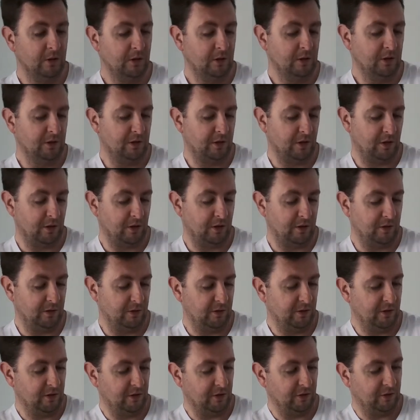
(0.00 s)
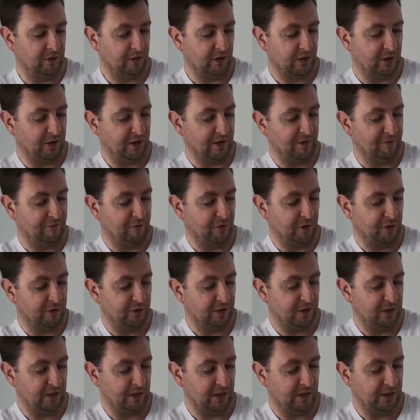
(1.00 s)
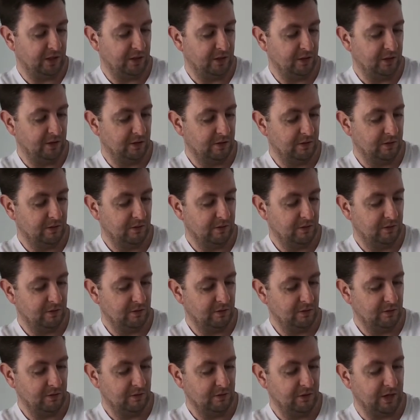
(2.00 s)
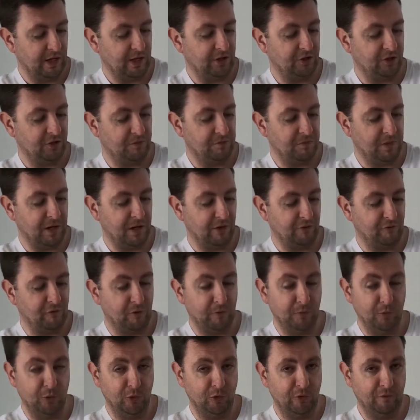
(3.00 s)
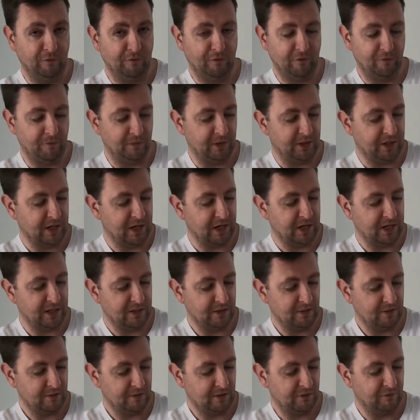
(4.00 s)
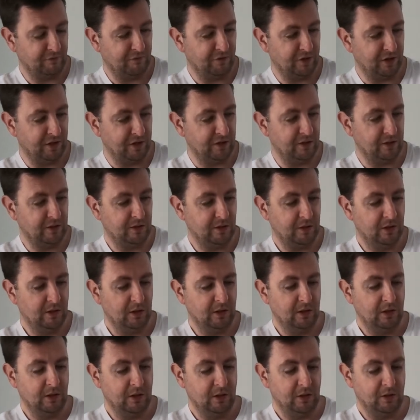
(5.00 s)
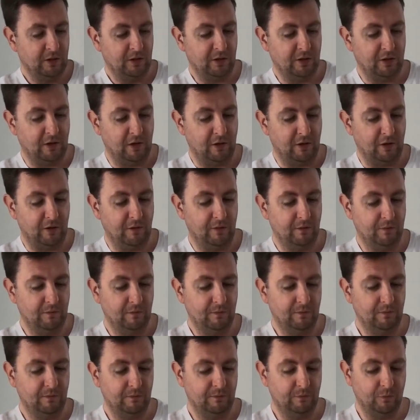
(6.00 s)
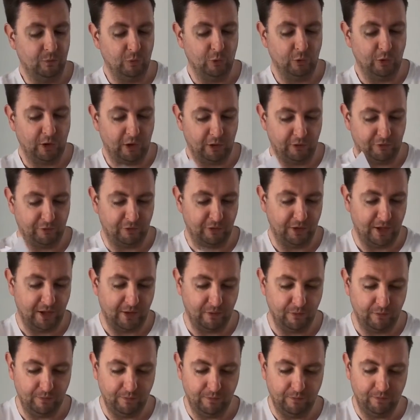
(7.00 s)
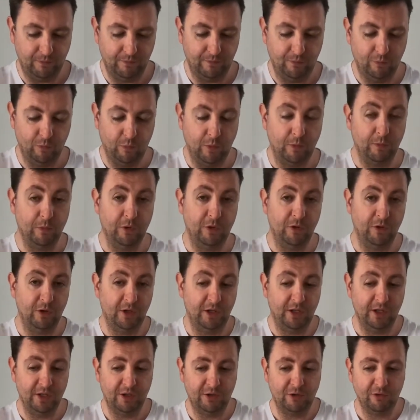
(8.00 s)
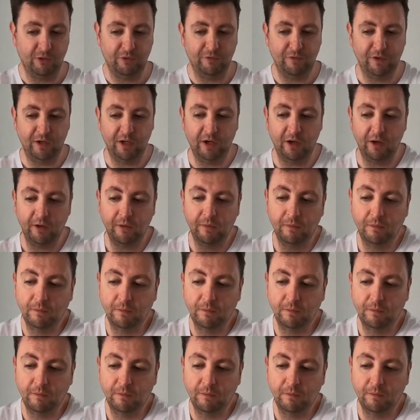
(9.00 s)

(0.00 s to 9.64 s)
So looks like they've got the engine mount removed from the car to fit it. So we'll go through that when we do the install video.